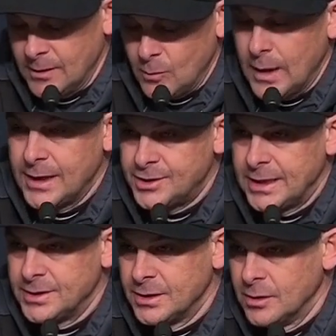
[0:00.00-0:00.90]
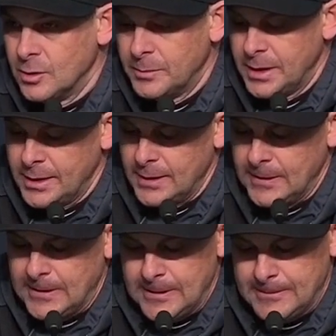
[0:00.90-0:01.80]
a way, changed a little bit.
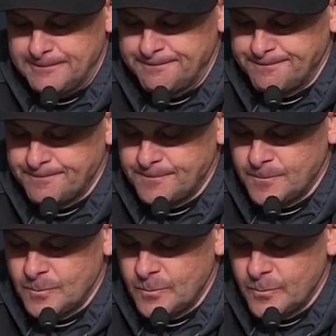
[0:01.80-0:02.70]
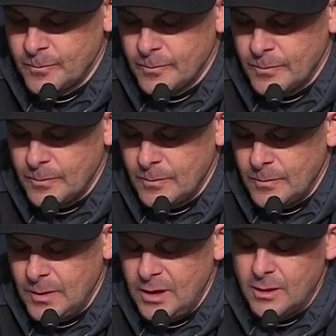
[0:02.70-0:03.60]
Um,
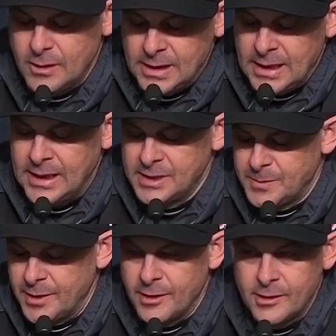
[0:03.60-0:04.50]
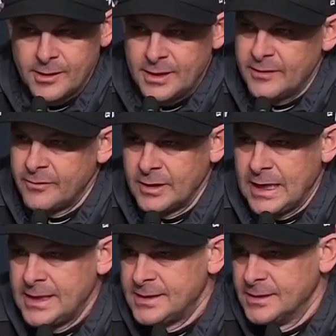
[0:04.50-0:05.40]
you know, he's been hurt in different
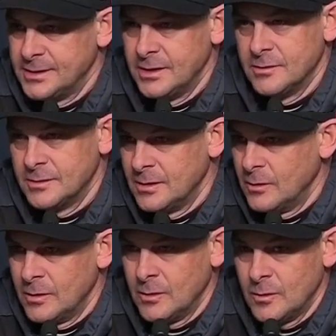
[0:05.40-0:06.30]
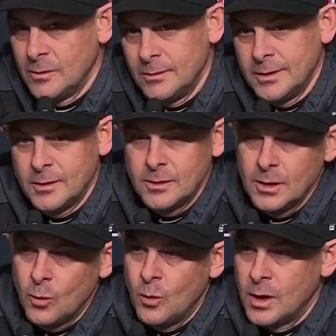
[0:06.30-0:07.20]
cases. You know, you know, he
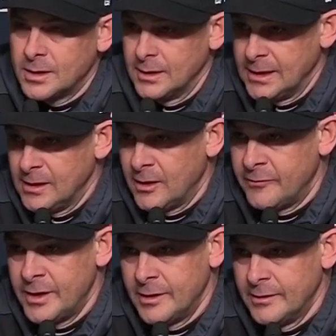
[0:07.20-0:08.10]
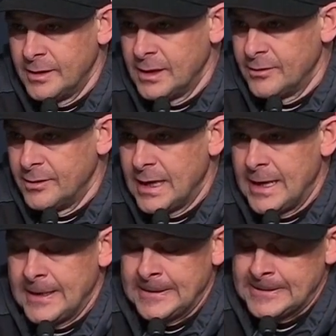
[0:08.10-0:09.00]
walked the leadoff hitter the other
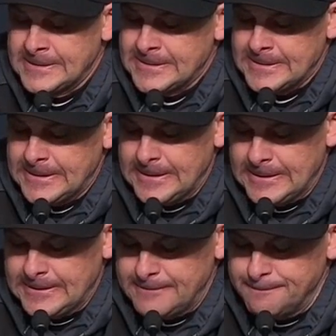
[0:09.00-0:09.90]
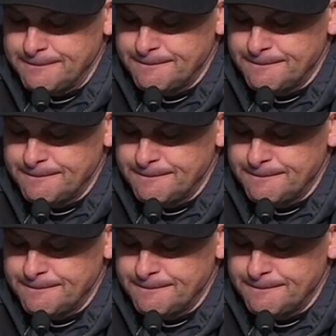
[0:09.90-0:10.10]
day. Um,